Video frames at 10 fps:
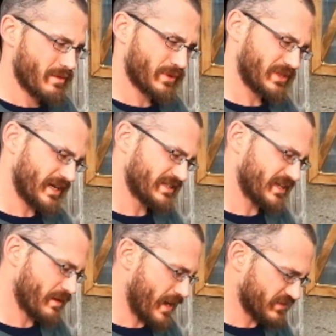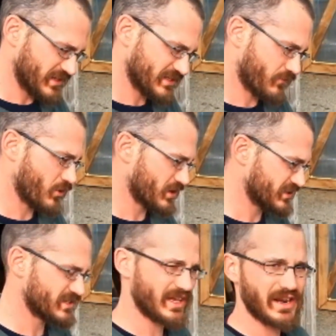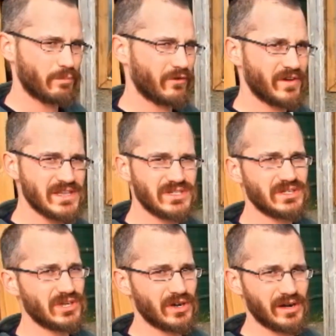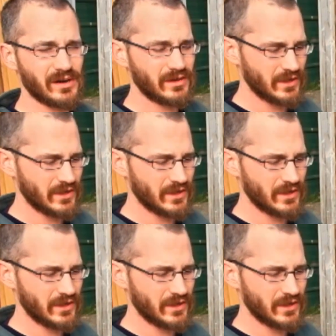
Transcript: But the nice thing about these, of course, is that it prevents your